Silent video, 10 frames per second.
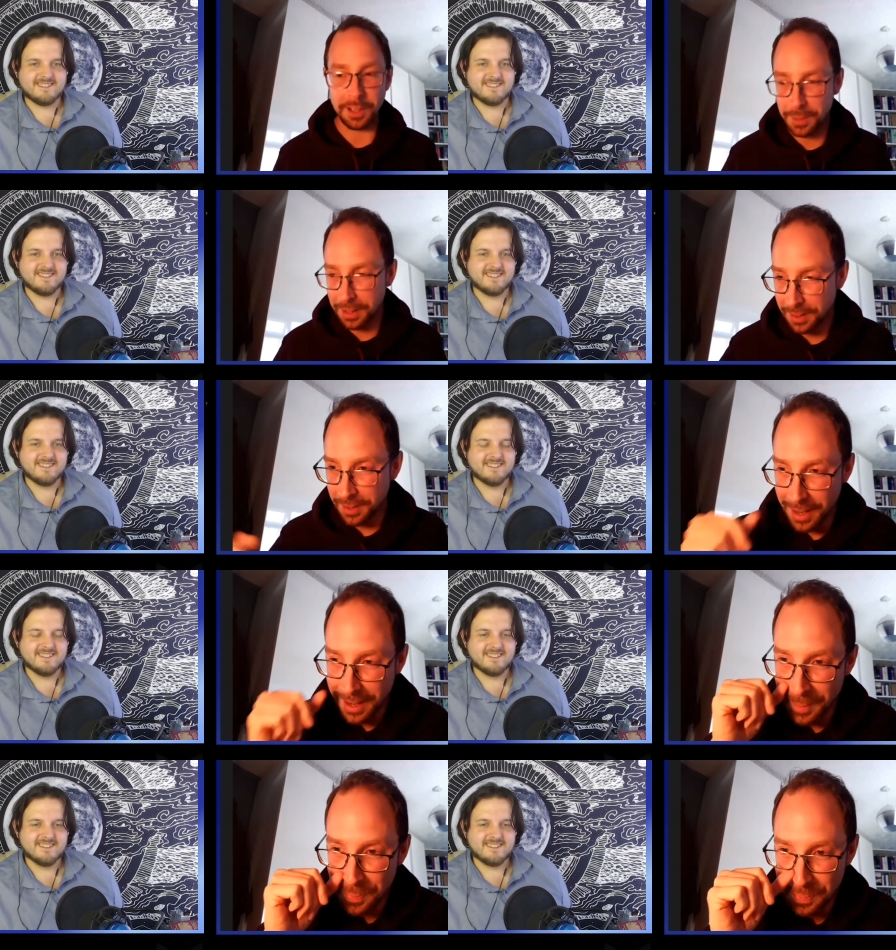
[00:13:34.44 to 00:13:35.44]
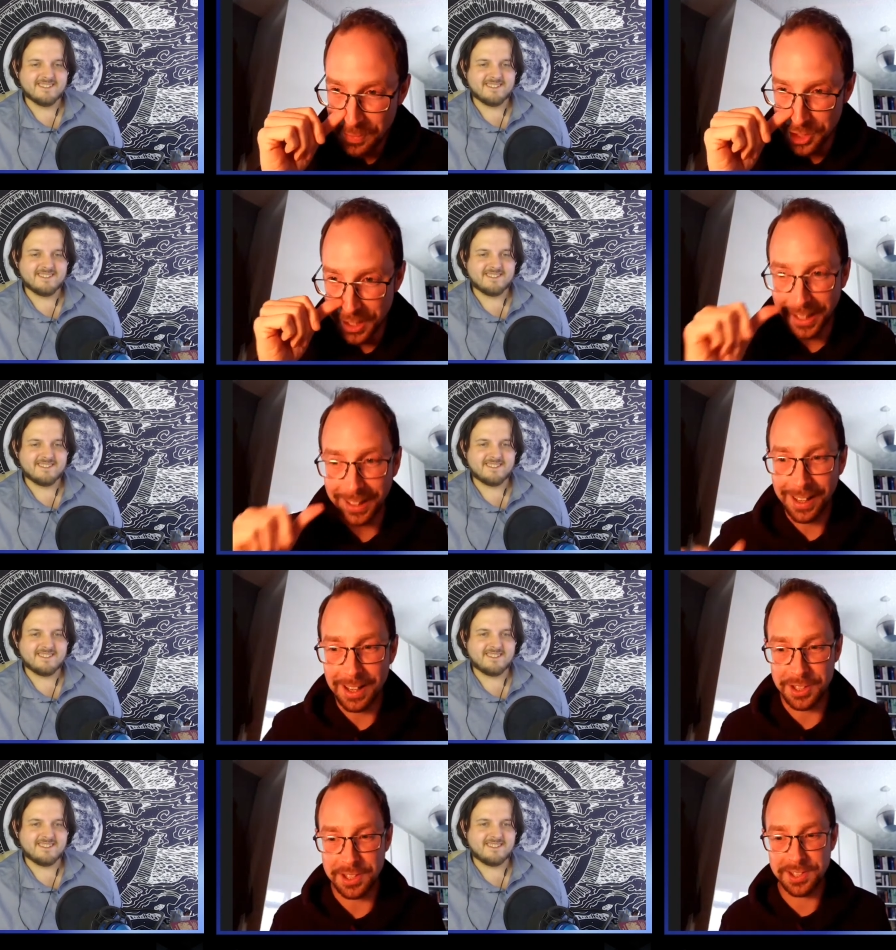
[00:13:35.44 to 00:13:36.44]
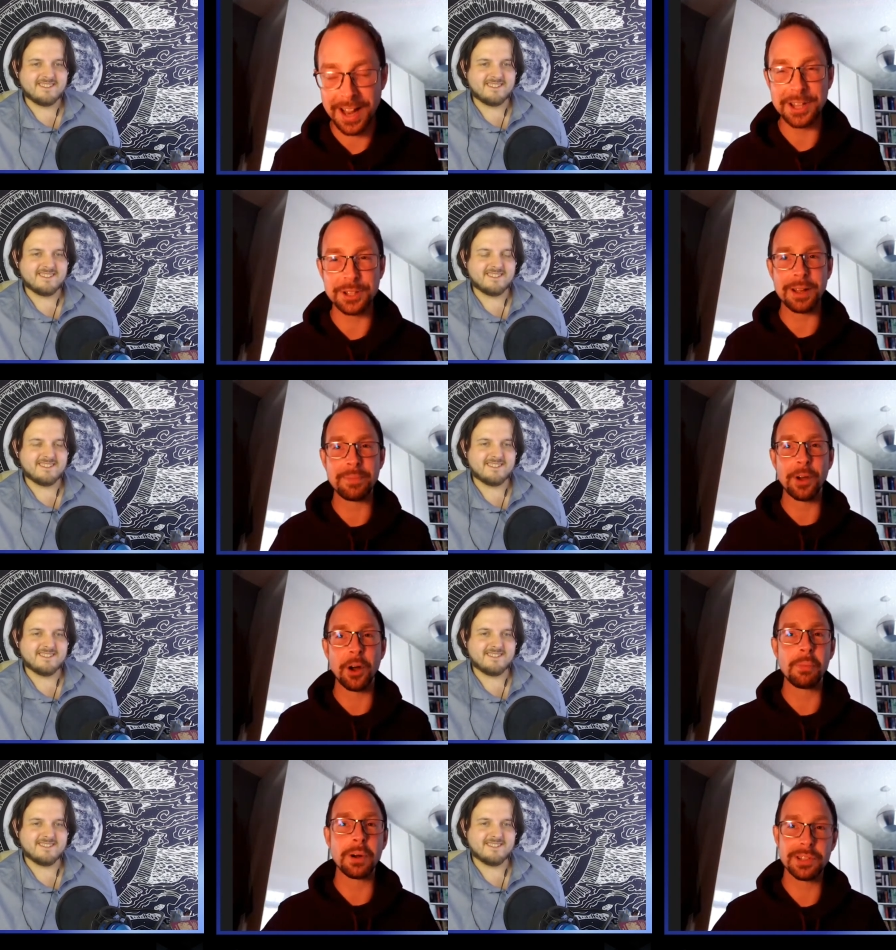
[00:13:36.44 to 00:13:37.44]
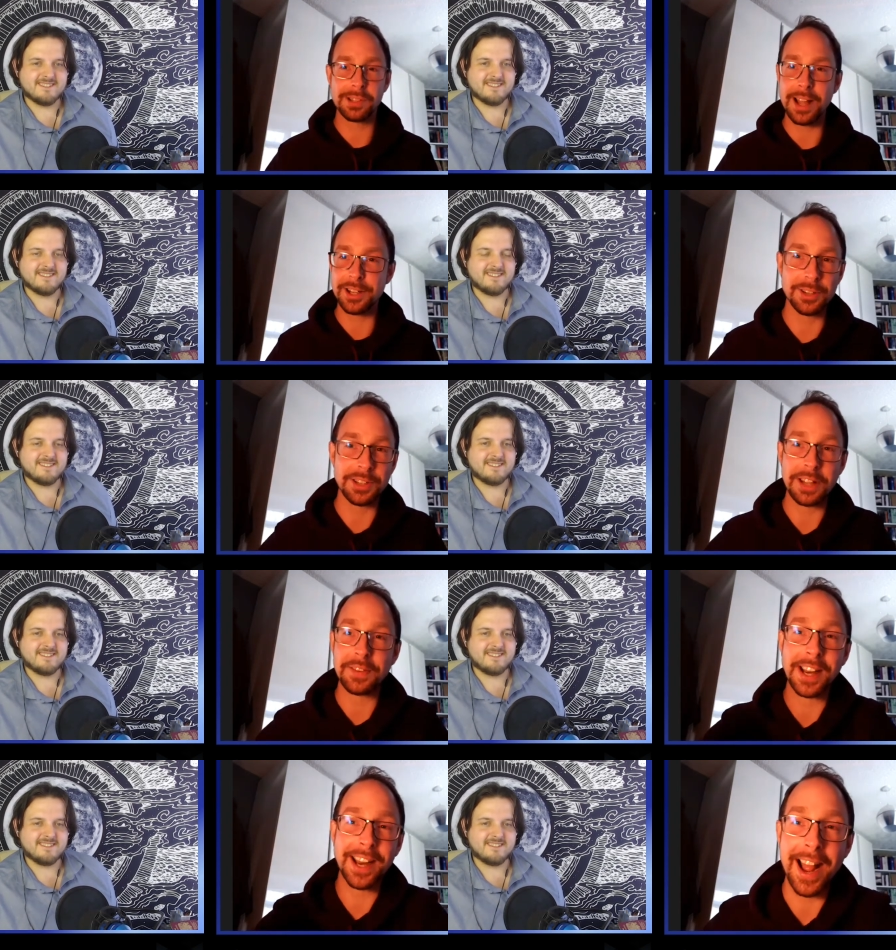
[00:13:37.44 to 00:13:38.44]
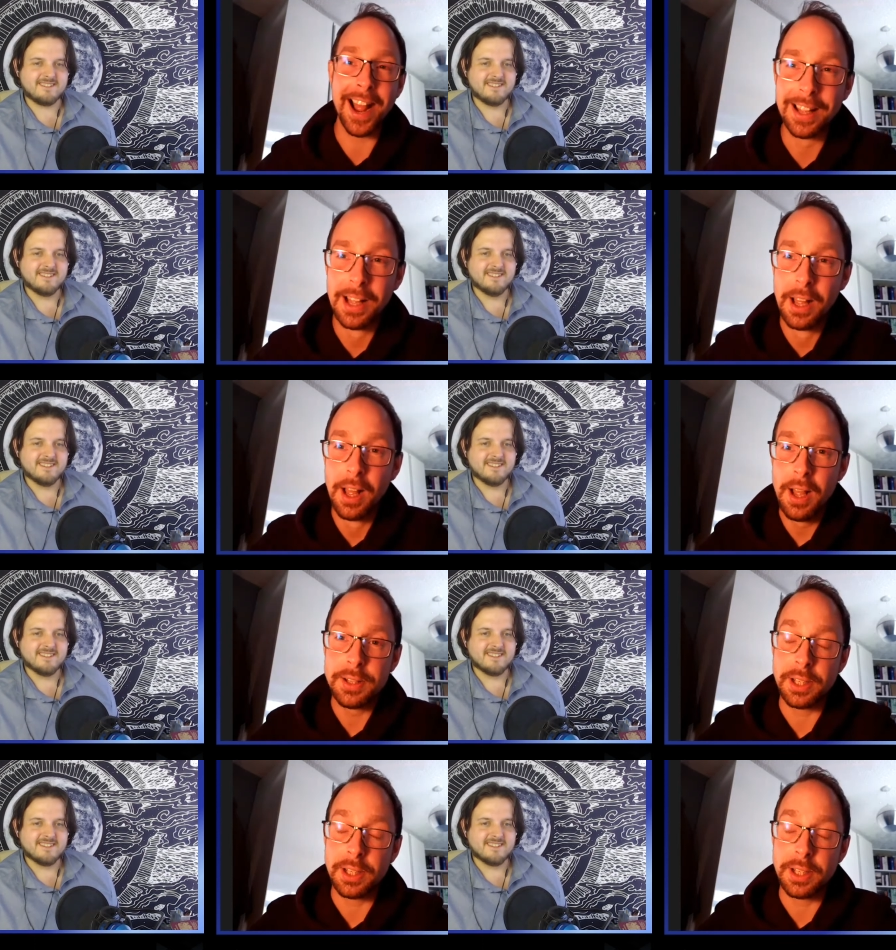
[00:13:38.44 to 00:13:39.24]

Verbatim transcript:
Speaker 1: with uh, Janine, and she's saying to him, almost like she doesn't even care, "Do you